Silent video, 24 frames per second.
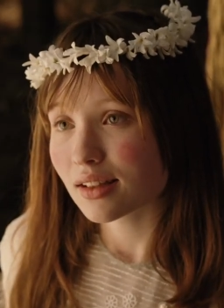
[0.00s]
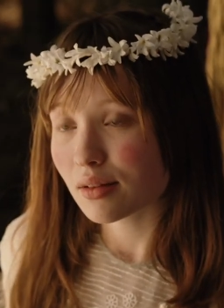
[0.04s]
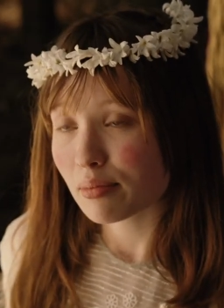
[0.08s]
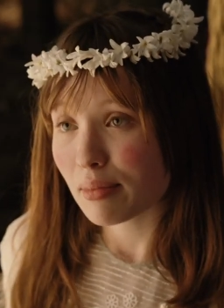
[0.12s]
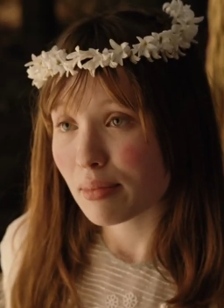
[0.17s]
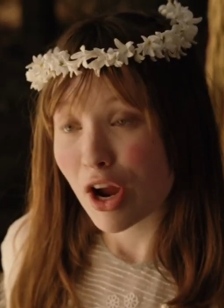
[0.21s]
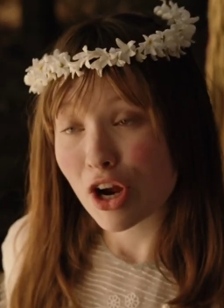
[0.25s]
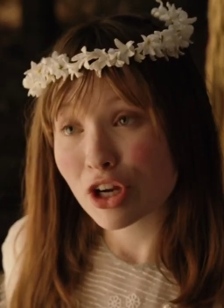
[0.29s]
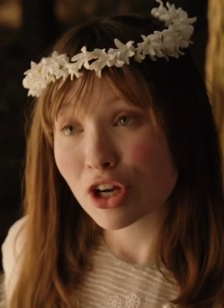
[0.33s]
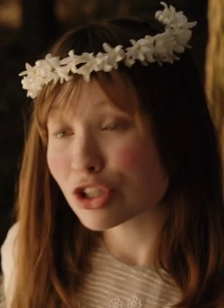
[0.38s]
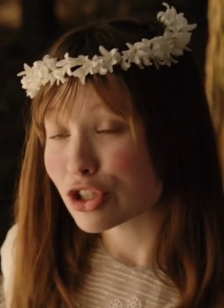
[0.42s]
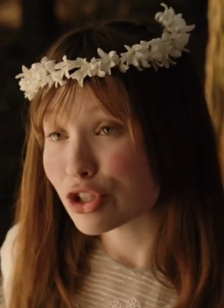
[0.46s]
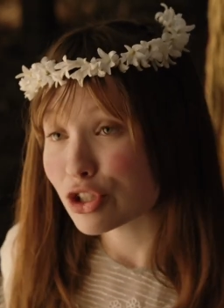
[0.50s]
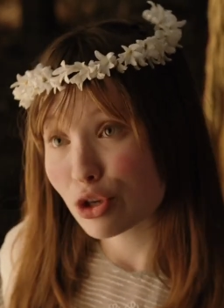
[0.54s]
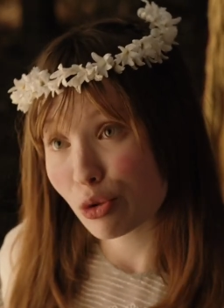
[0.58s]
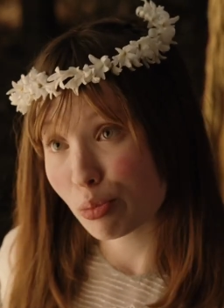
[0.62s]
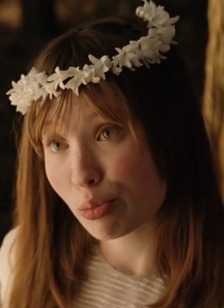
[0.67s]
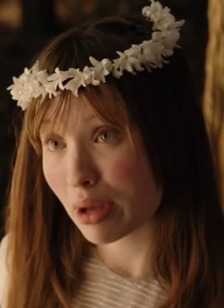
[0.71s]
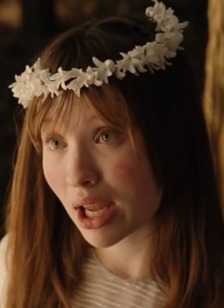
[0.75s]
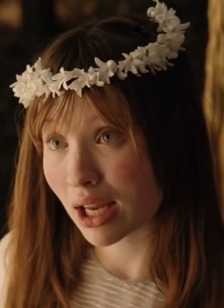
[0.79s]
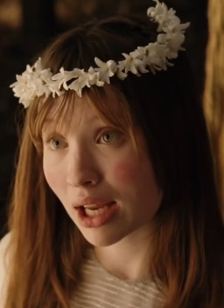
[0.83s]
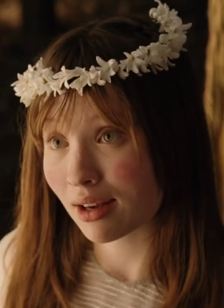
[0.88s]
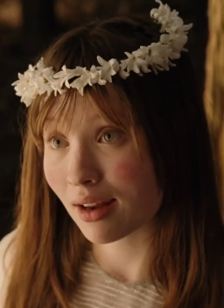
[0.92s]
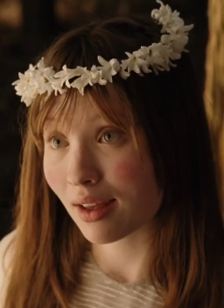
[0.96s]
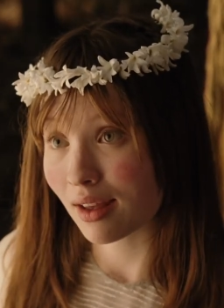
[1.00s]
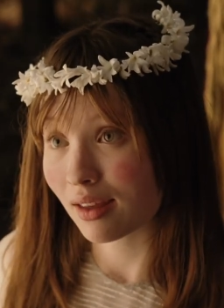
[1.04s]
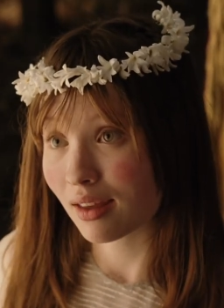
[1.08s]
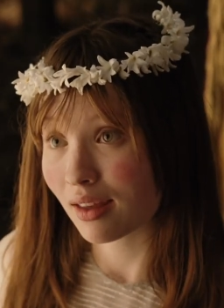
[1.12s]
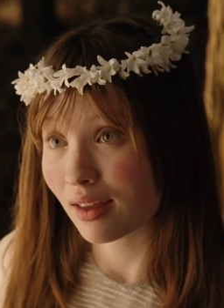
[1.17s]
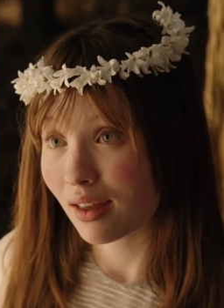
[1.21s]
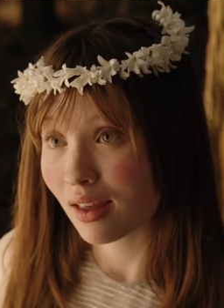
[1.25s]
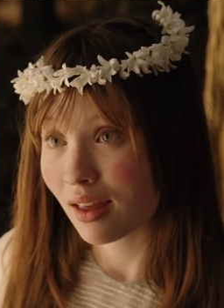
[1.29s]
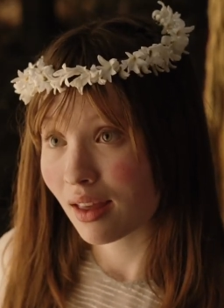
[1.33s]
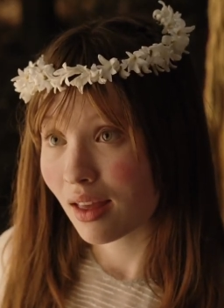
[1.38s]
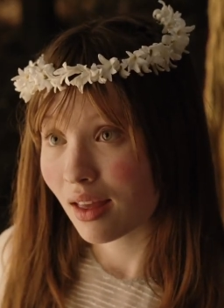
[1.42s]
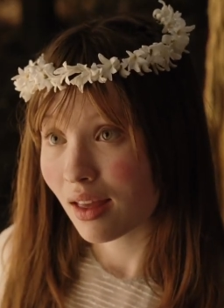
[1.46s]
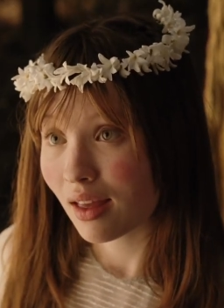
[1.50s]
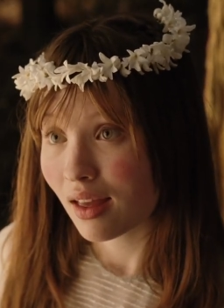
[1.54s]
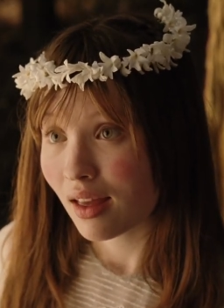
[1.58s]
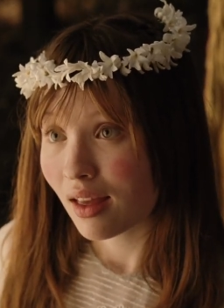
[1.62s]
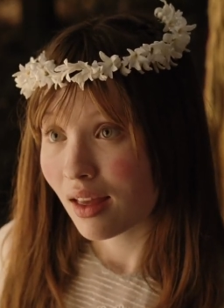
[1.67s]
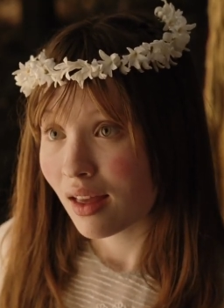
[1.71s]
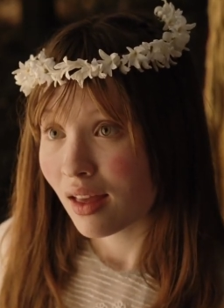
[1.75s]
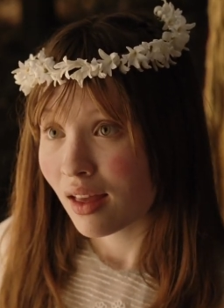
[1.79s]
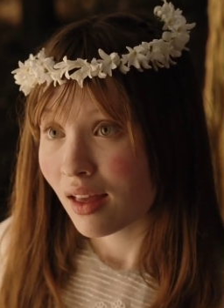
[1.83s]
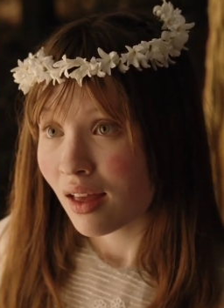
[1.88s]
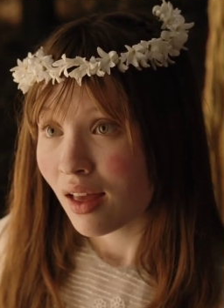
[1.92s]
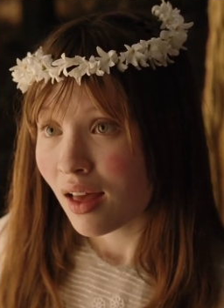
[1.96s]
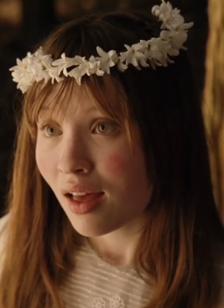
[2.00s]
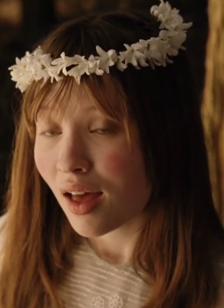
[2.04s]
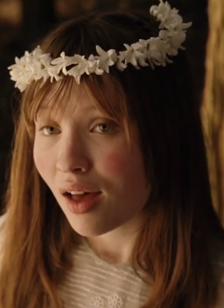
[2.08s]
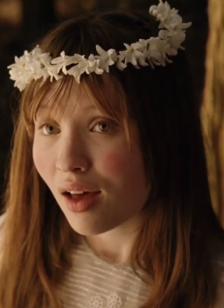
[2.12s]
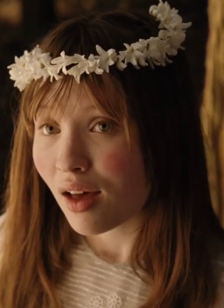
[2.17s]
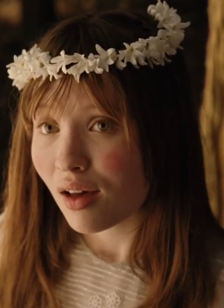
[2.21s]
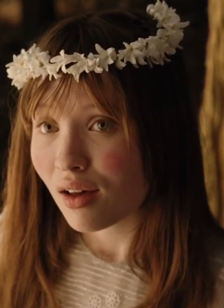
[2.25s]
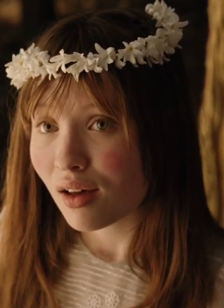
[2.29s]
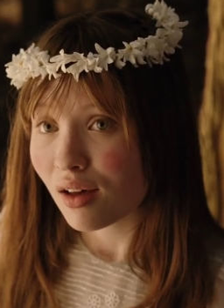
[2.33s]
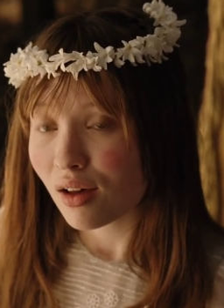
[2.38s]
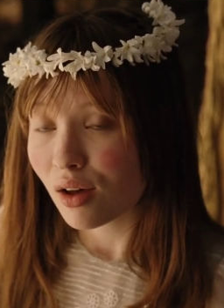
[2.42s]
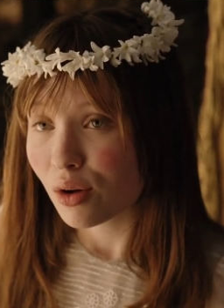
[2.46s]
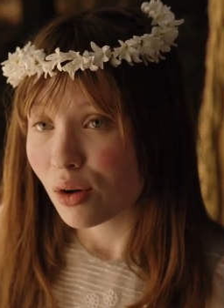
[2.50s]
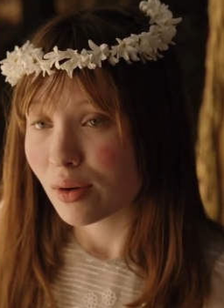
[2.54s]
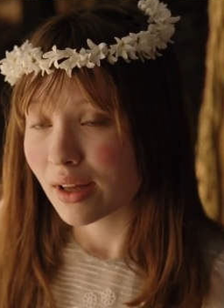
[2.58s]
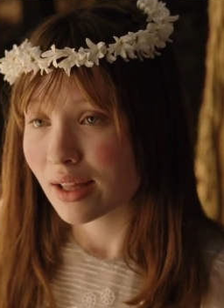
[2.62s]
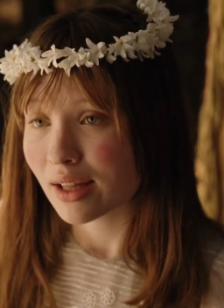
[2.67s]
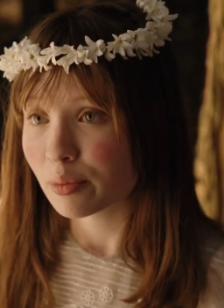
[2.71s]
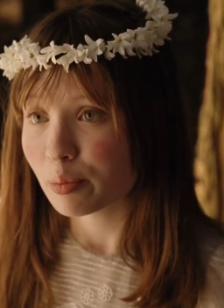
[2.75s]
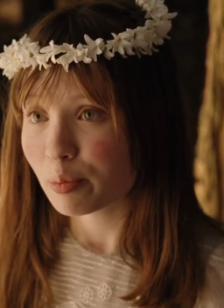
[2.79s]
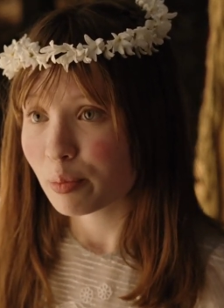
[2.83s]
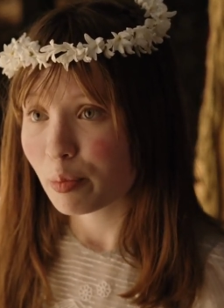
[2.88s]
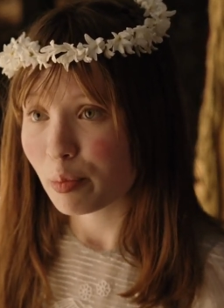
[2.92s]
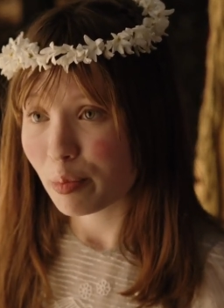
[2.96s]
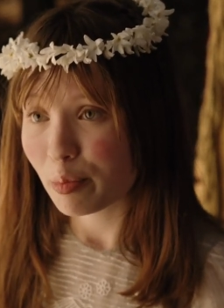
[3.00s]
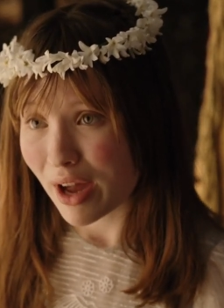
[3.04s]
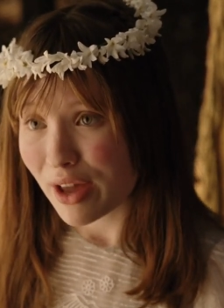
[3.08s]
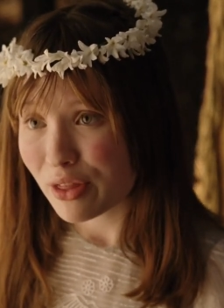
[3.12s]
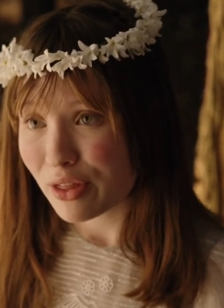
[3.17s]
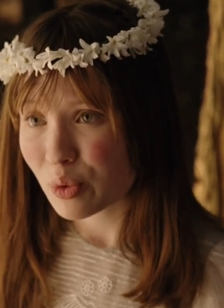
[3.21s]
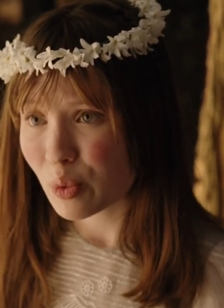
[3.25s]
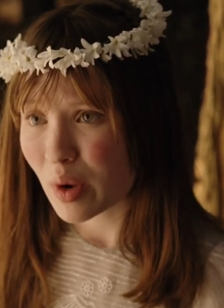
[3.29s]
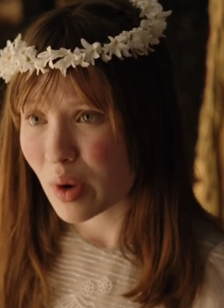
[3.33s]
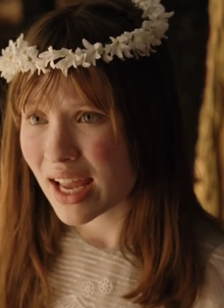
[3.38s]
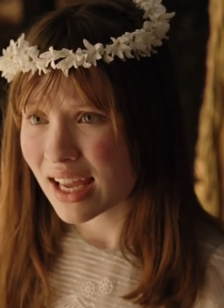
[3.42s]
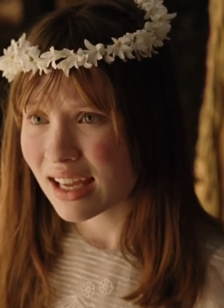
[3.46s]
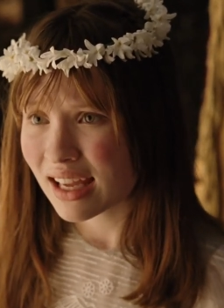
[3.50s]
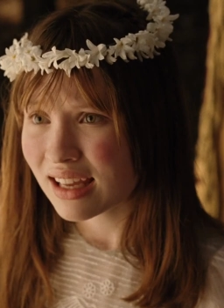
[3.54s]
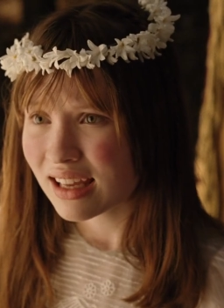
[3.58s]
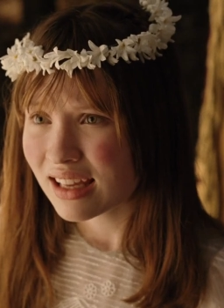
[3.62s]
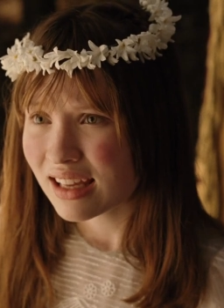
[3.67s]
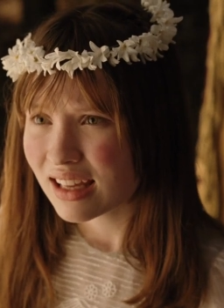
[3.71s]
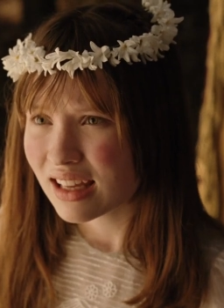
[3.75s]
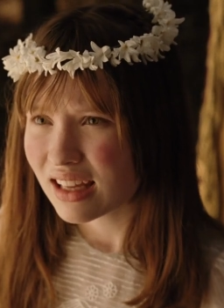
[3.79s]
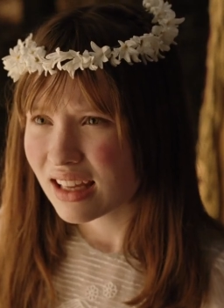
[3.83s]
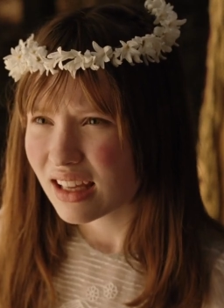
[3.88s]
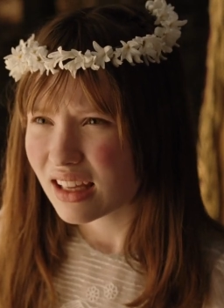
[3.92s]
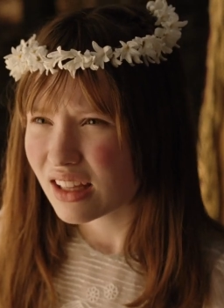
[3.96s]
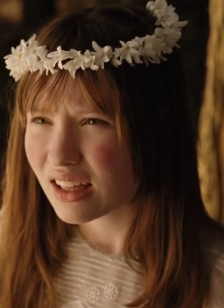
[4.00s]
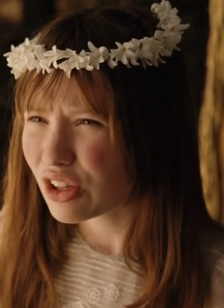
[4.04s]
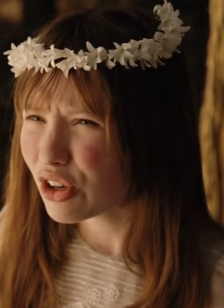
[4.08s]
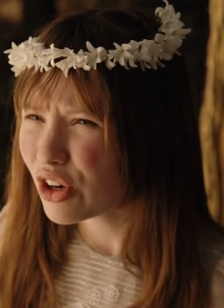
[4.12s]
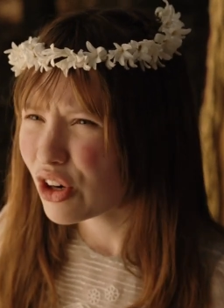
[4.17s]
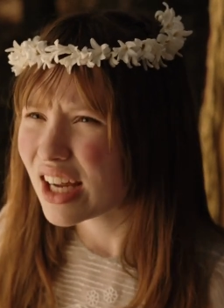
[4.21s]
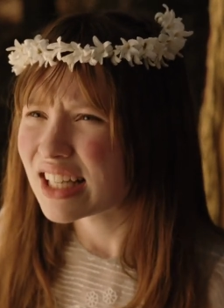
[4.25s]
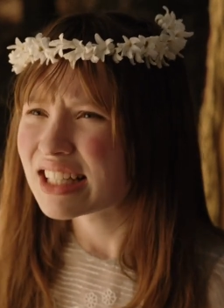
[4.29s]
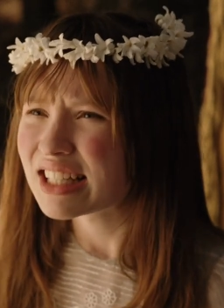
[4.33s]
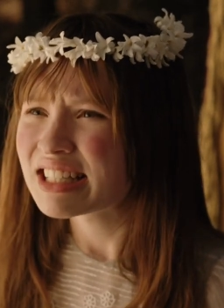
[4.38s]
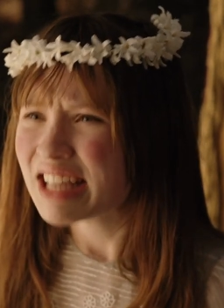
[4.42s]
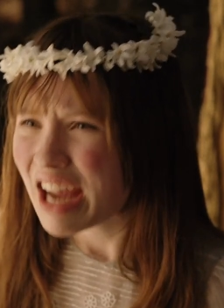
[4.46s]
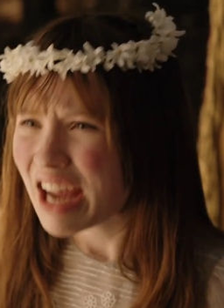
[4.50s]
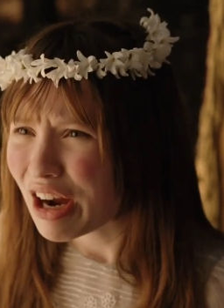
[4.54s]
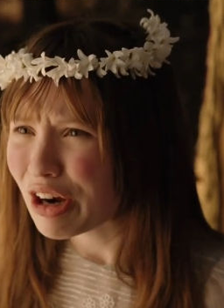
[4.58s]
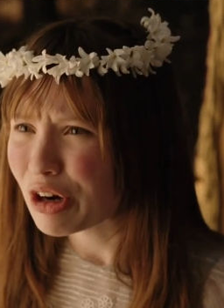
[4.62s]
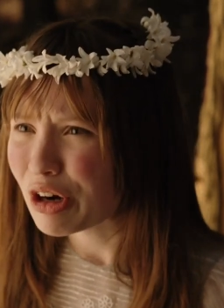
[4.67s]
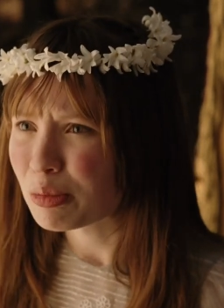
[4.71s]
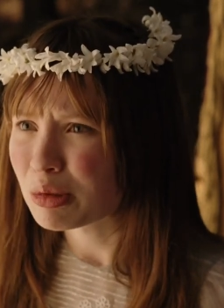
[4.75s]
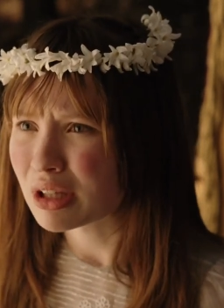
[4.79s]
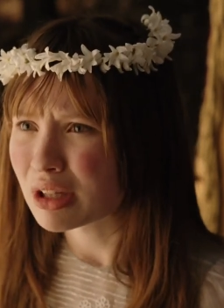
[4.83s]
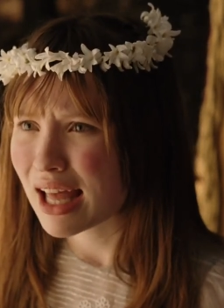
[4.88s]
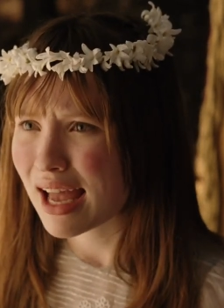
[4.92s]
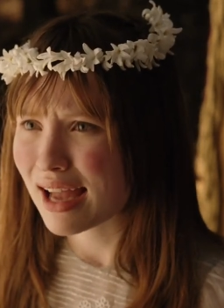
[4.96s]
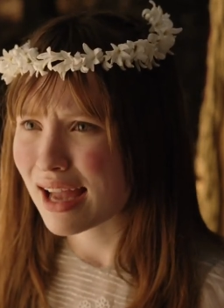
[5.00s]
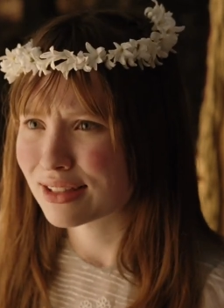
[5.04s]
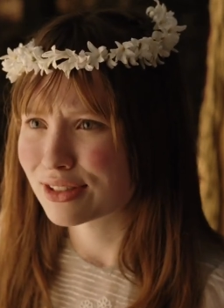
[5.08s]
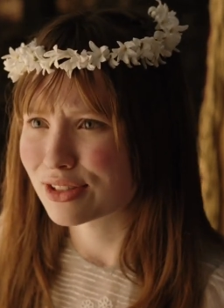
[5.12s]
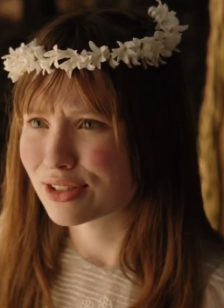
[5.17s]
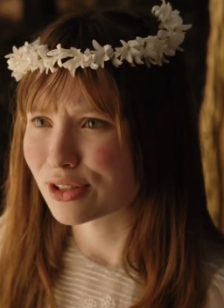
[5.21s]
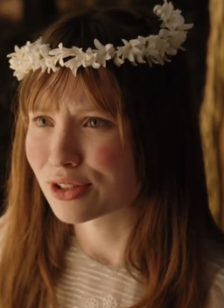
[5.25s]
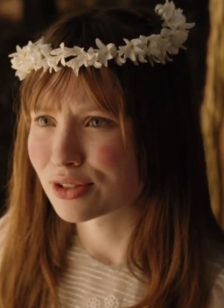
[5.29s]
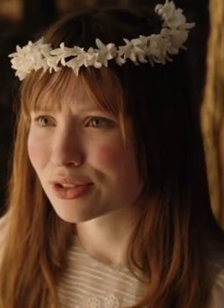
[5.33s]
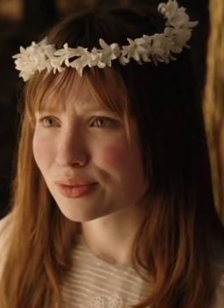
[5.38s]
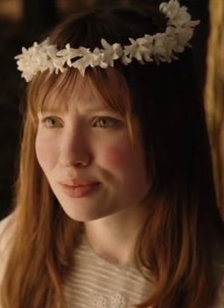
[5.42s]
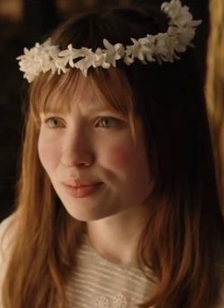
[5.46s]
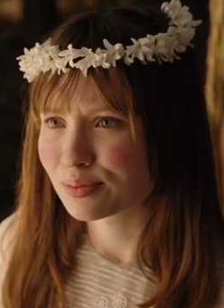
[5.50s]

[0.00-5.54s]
marriage is no picnic. Oh, and by the way, you're a terrible actor.